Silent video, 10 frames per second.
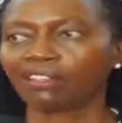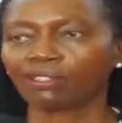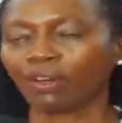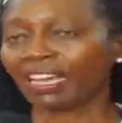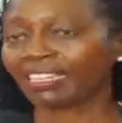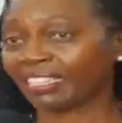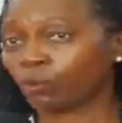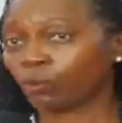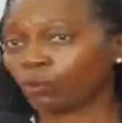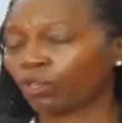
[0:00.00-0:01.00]
So I
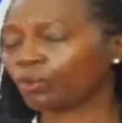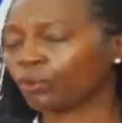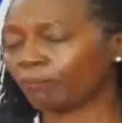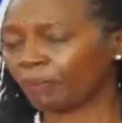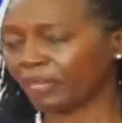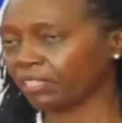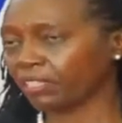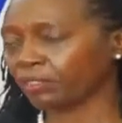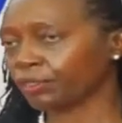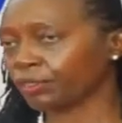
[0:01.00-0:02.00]
just want to
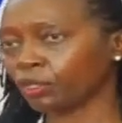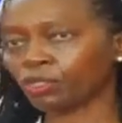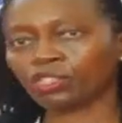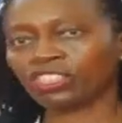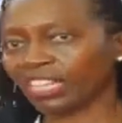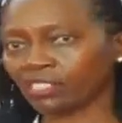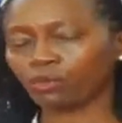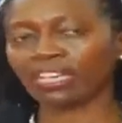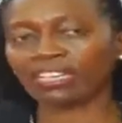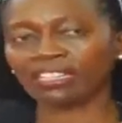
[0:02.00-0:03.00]
appeal, not just
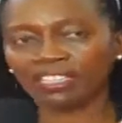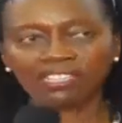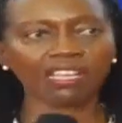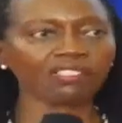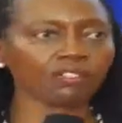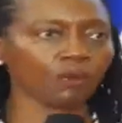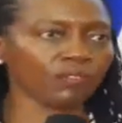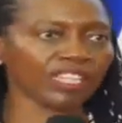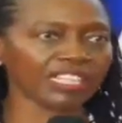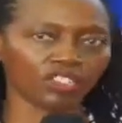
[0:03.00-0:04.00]
to the Christians
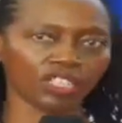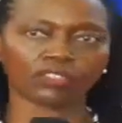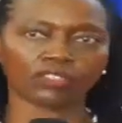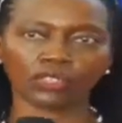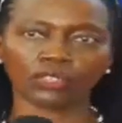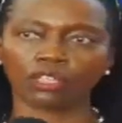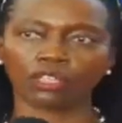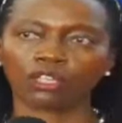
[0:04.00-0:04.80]
of this church,